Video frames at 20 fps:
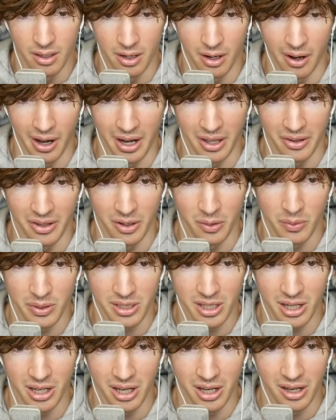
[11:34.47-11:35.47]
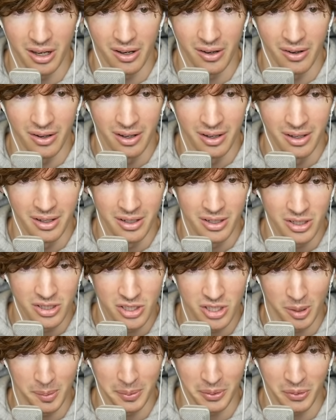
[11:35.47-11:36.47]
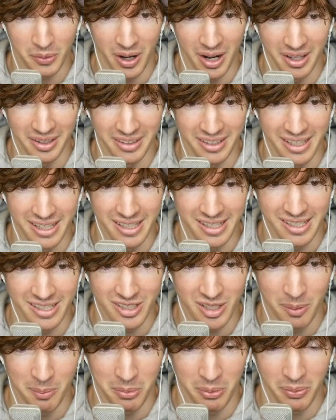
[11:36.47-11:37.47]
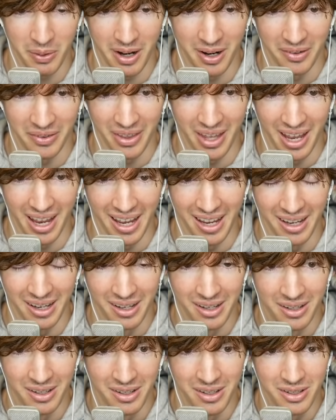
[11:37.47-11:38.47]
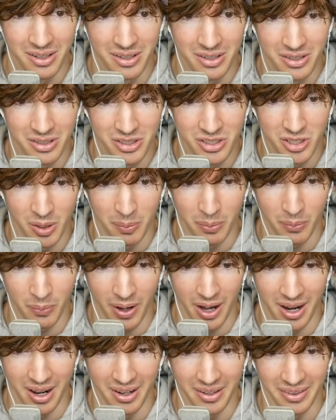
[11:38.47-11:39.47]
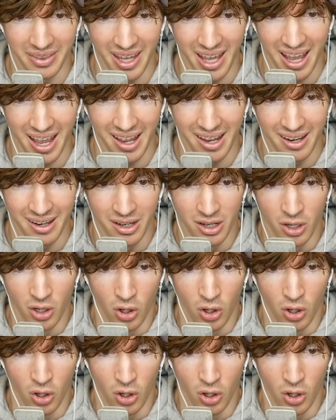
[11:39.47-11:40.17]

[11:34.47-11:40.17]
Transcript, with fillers: All right, there we go. Jump around this, jump around that, jump around that.